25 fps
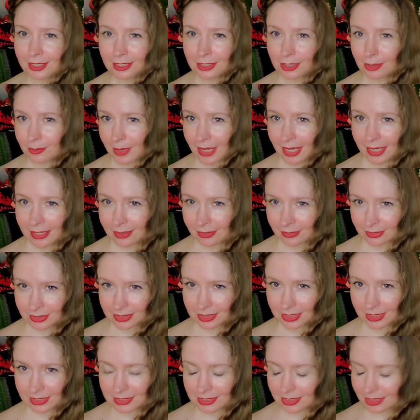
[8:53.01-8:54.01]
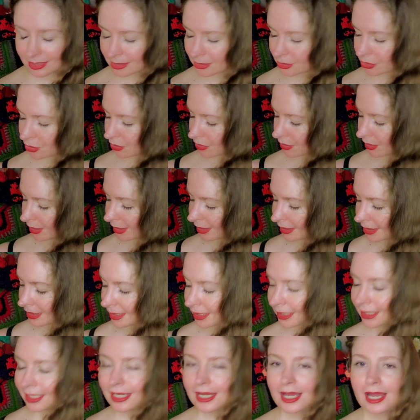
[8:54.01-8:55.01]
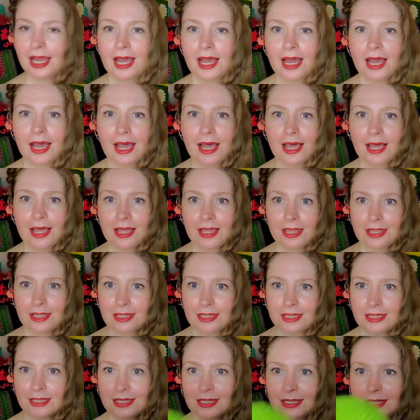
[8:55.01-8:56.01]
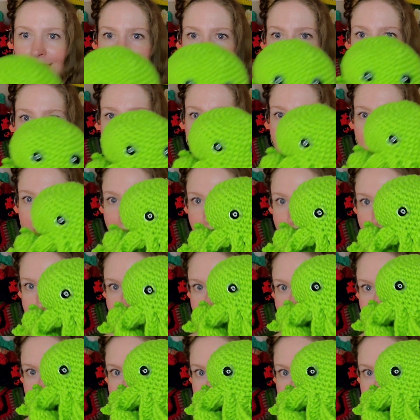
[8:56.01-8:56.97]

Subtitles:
the pattern says they should, these